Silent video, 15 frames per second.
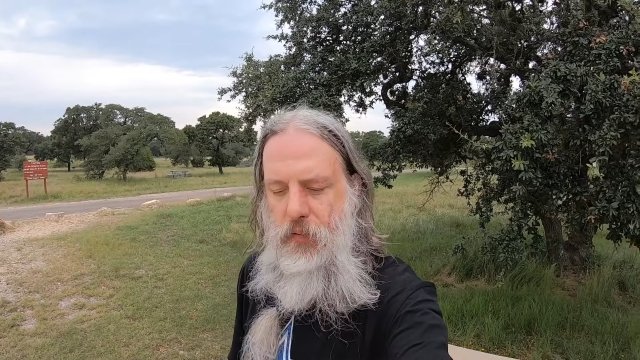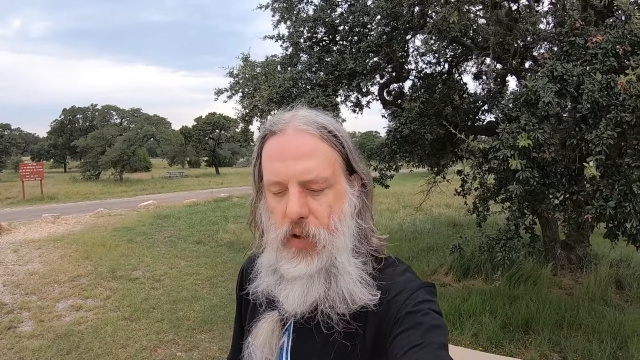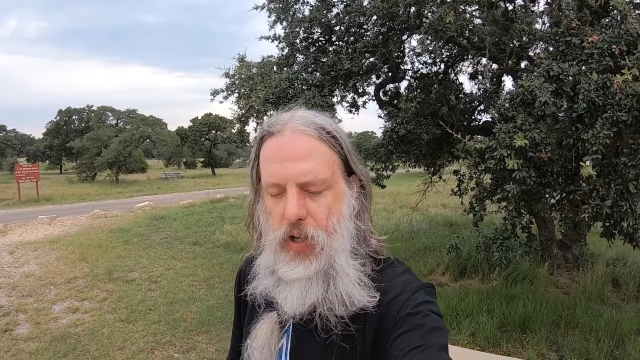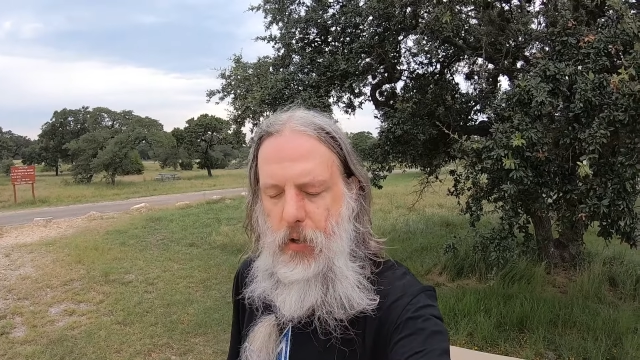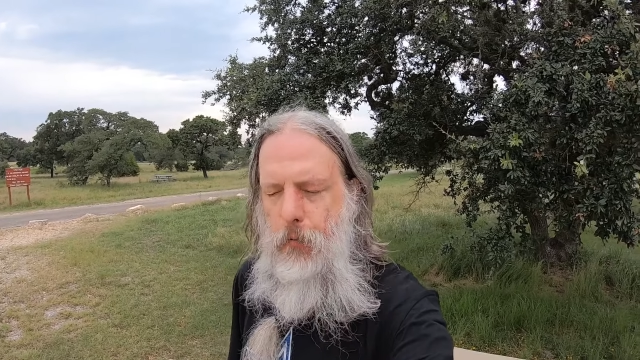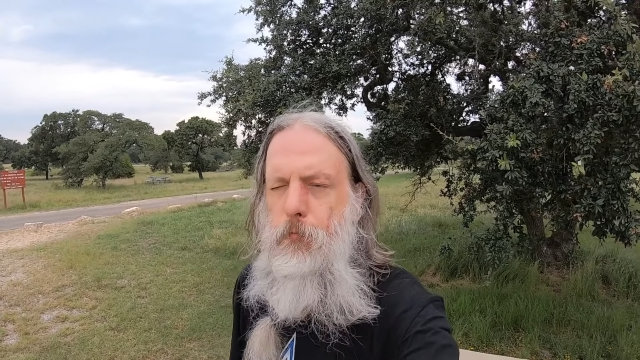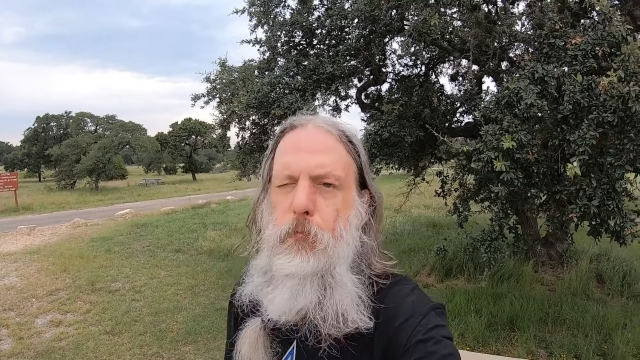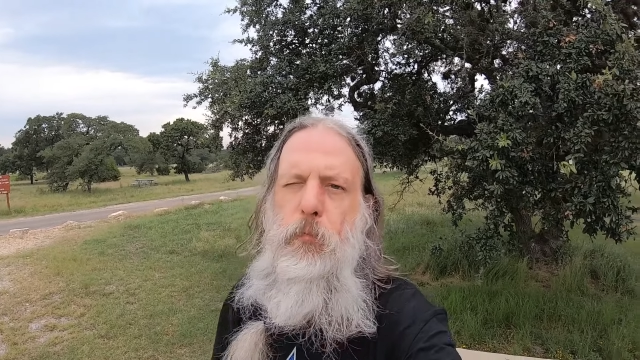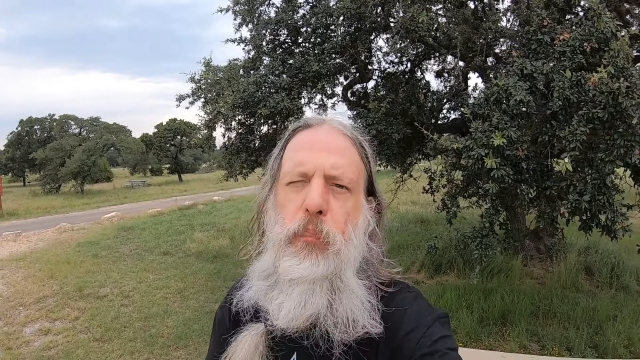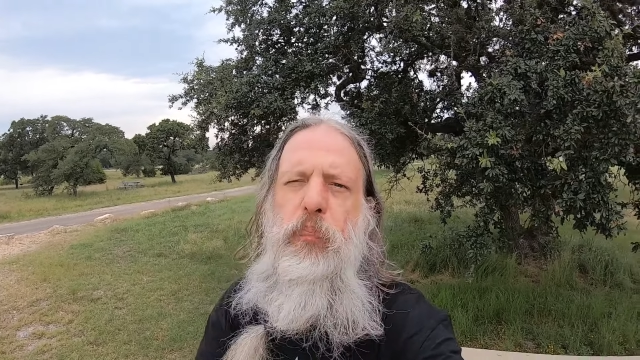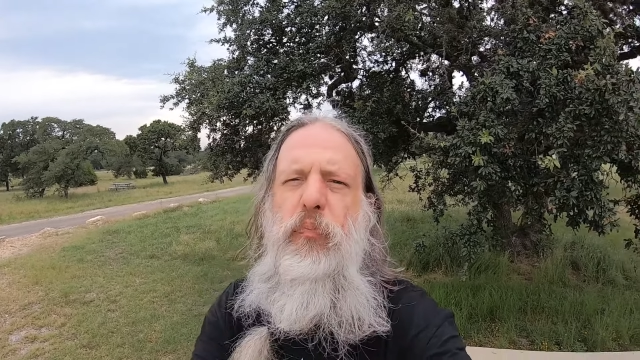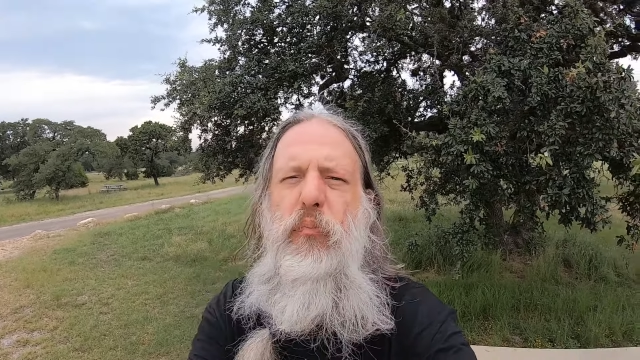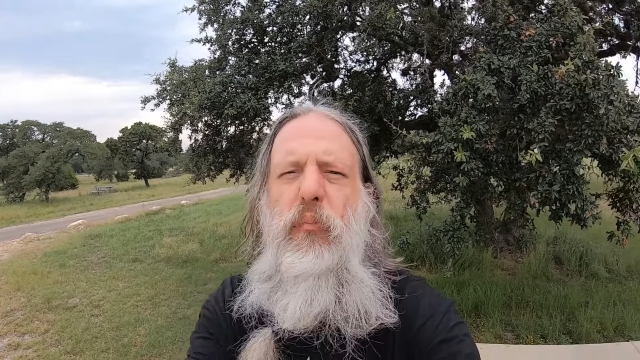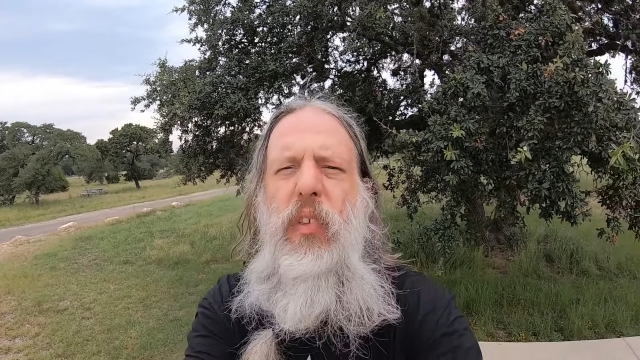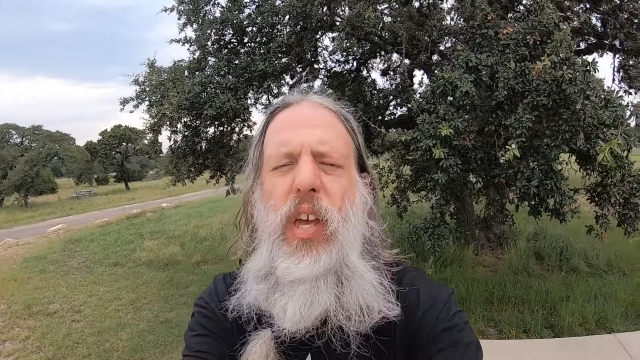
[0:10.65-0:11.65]
video.
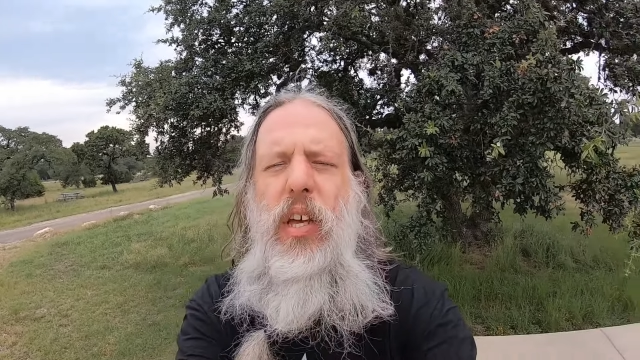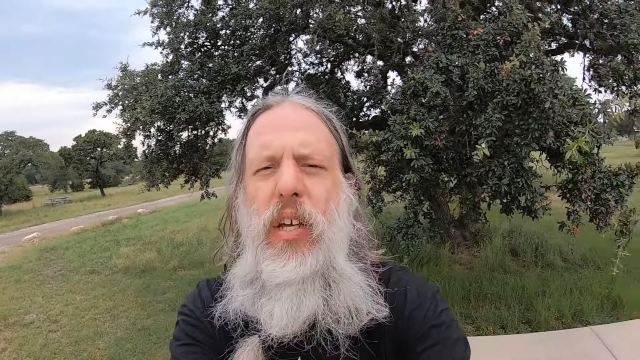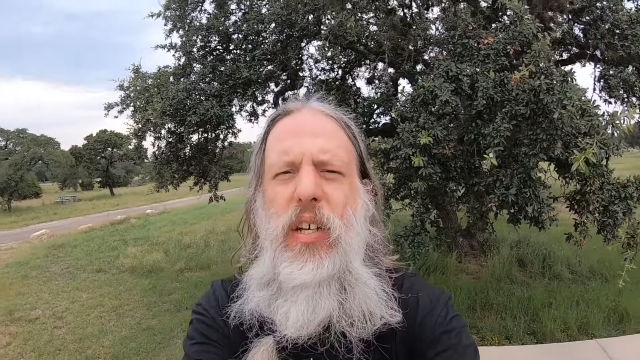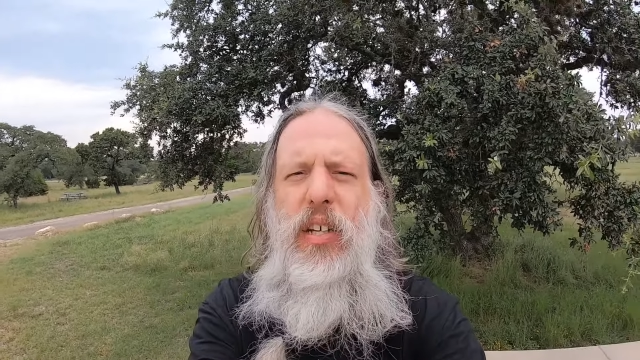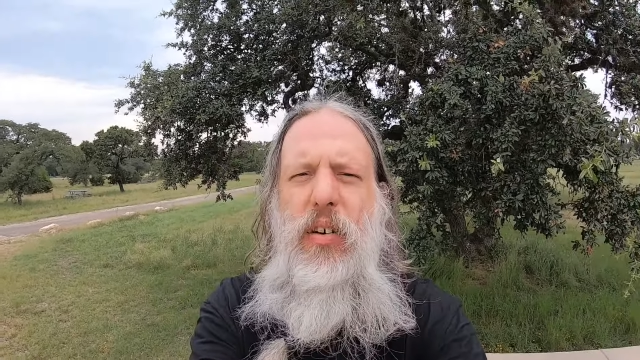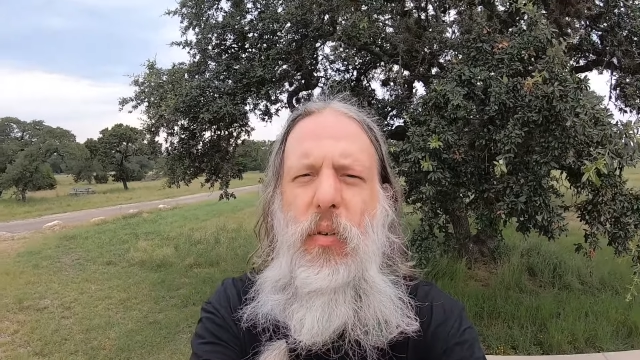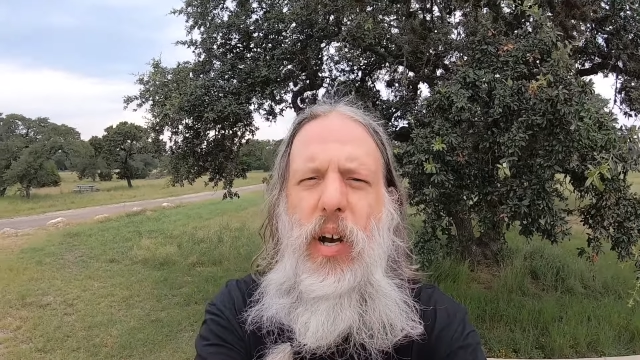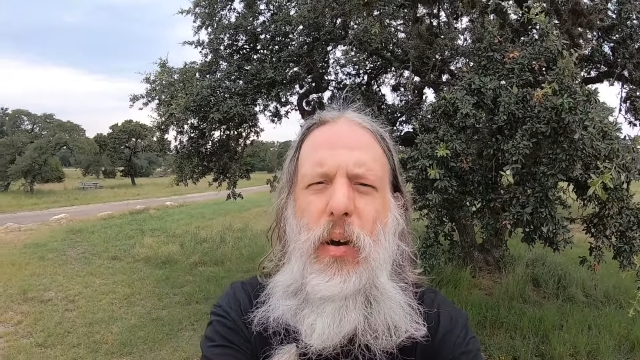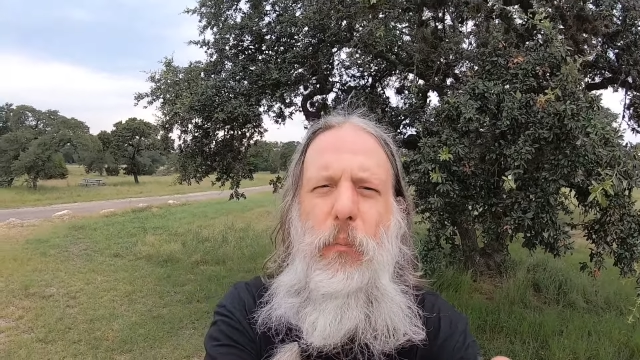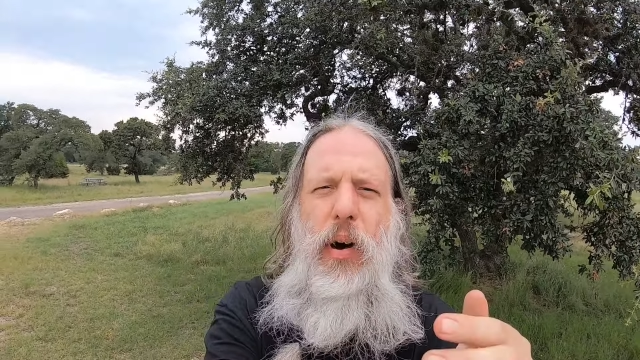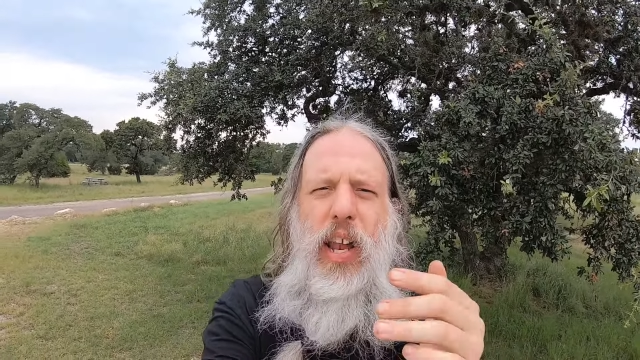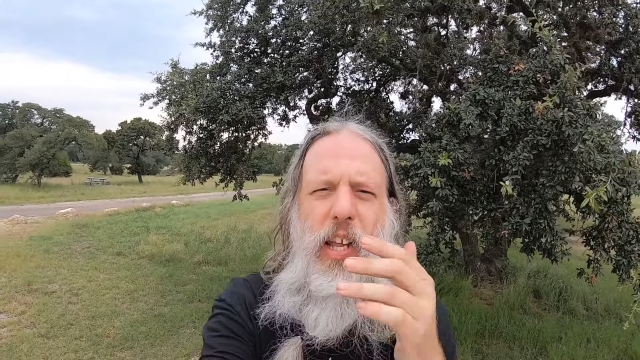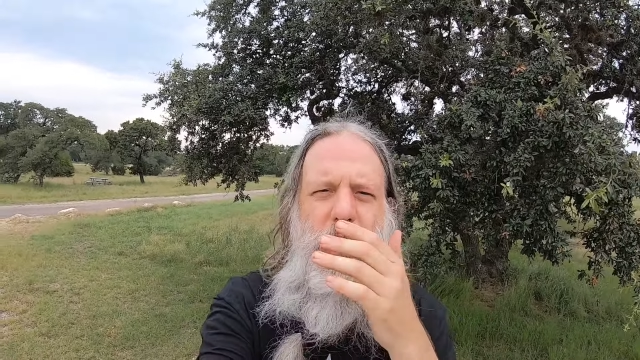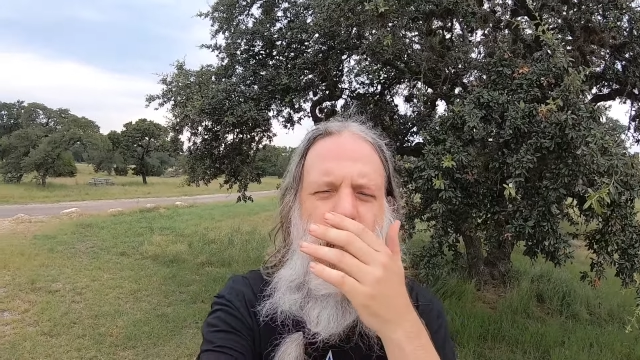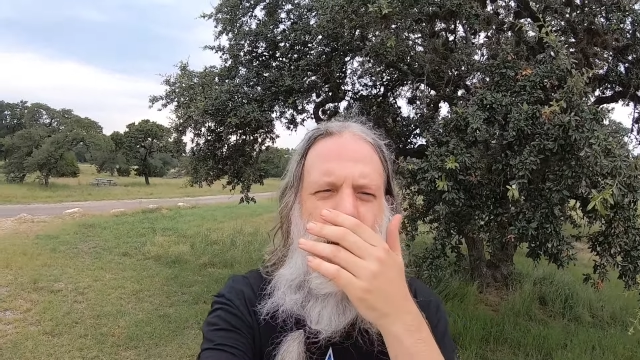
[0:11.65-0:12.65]
Want to
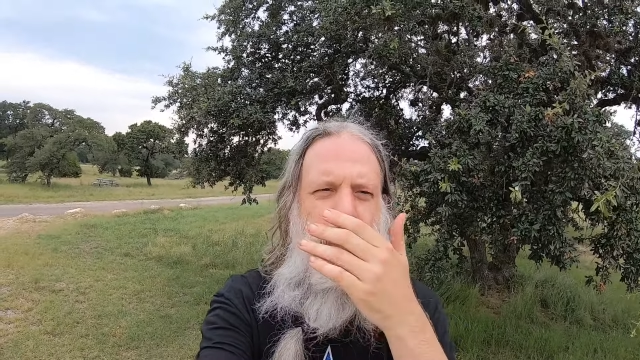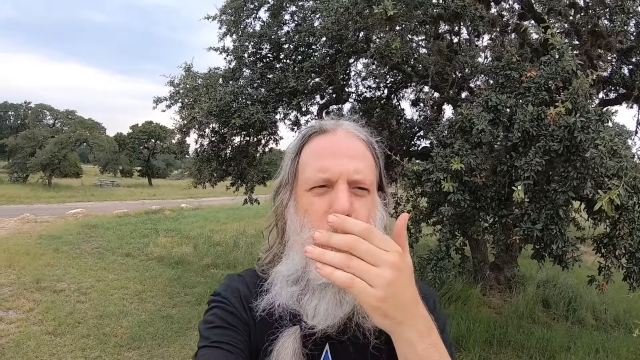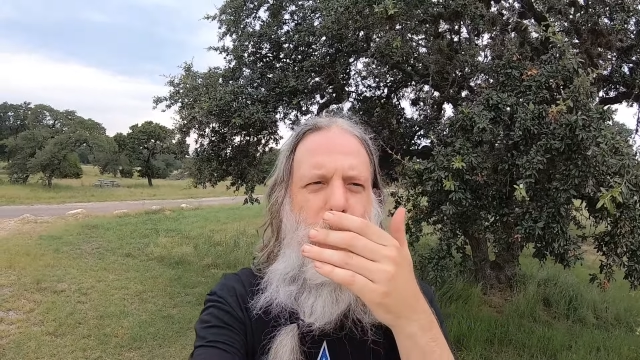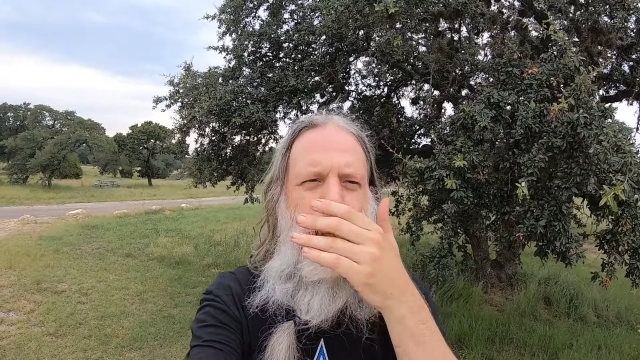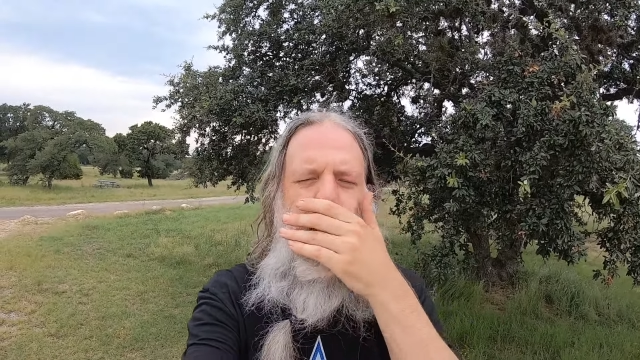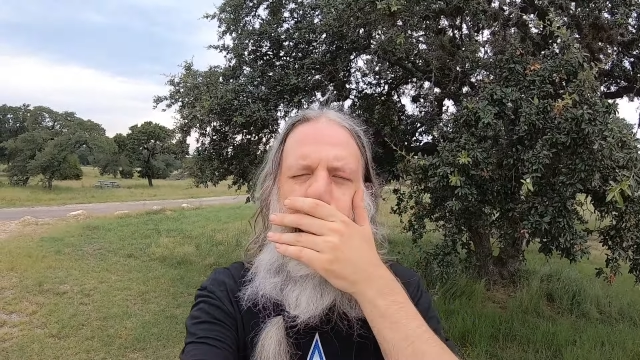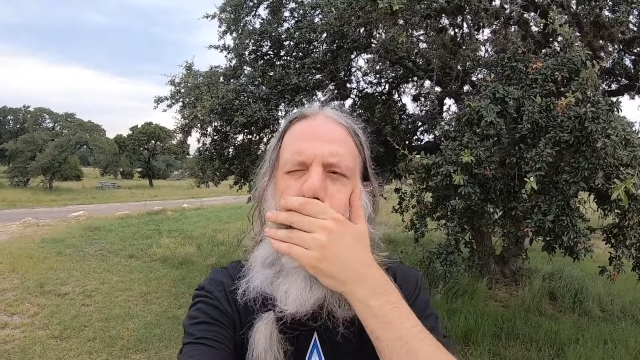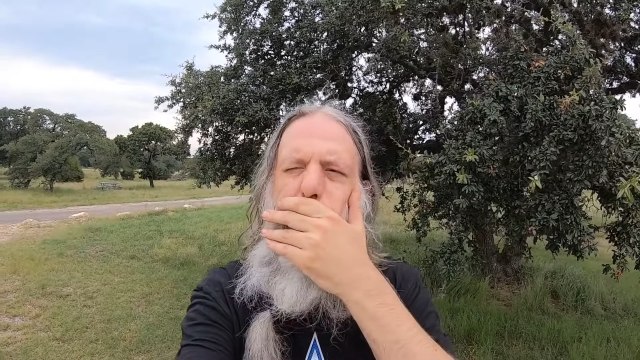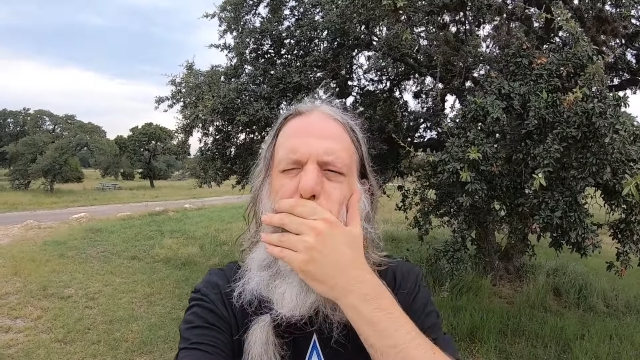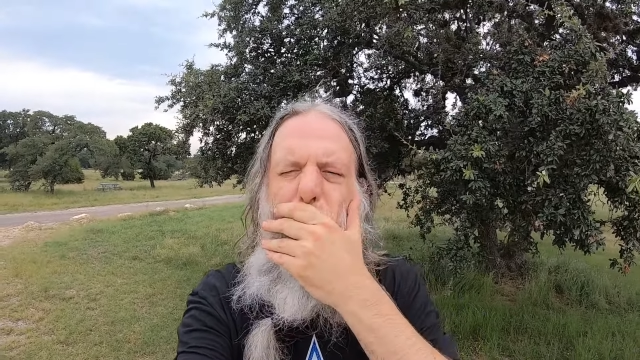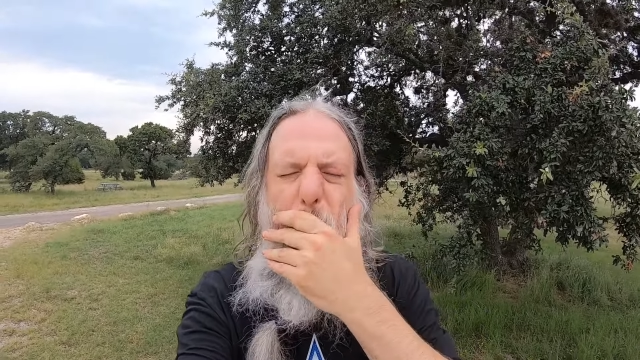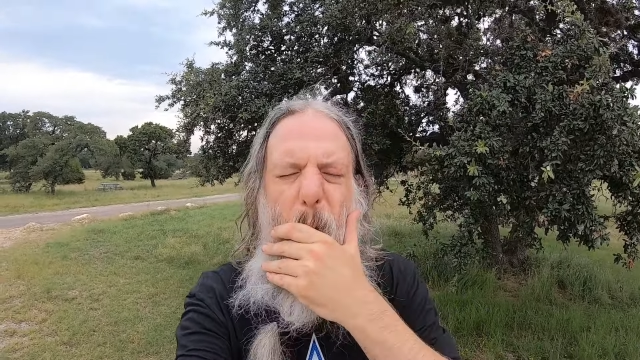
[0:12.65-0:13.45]
apologize about that.